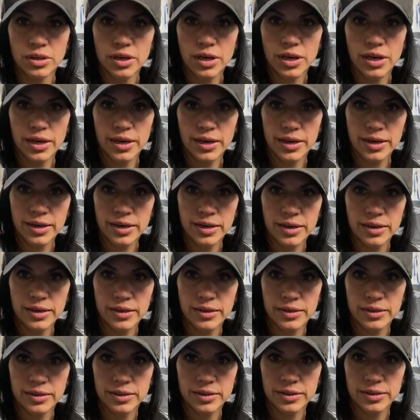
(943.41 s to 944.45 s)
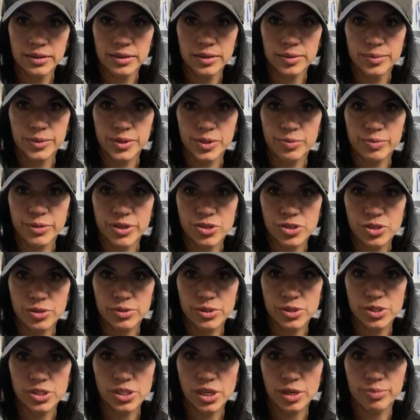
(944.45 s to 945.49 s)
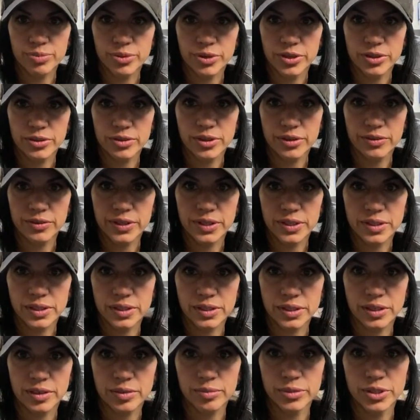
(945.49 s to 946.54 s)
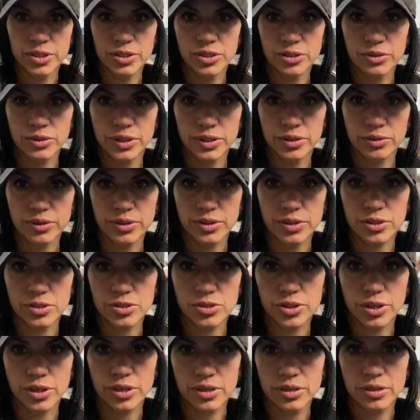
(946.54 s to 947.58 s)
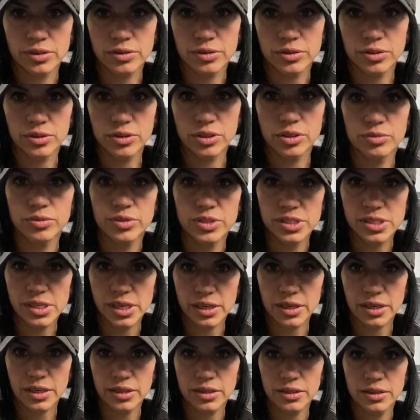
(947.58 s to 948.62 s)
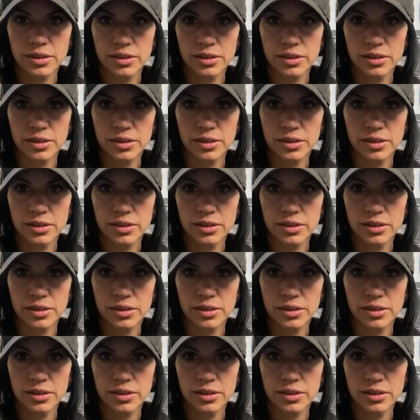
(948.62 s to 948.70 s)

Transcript: With my German Shepherd, everything I've been doing with the hold on 1 second.